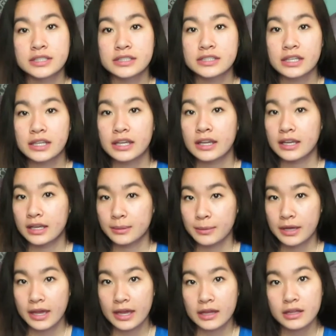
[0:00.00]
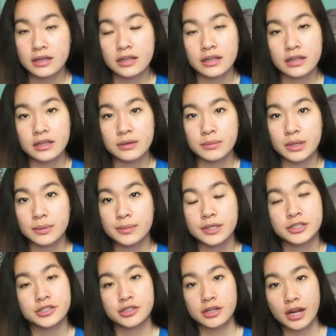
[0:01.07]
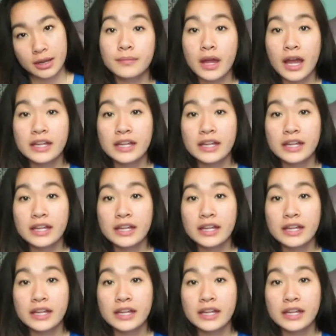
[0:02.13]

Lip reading: Since I am ahead in my major,